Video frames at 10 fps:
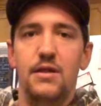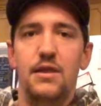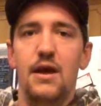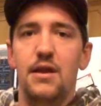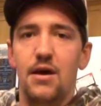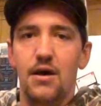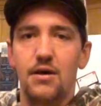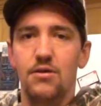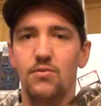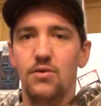and
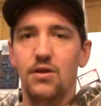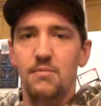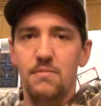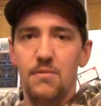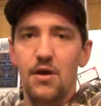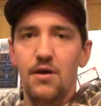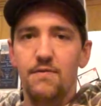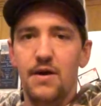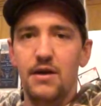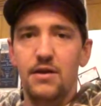that you're really
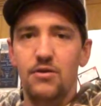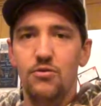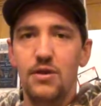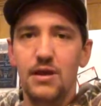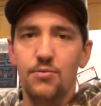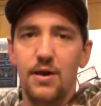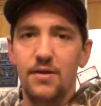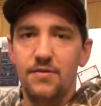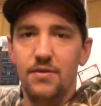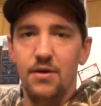finding unique
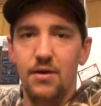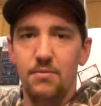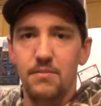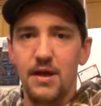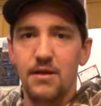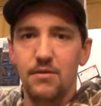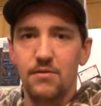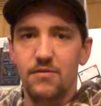ways to make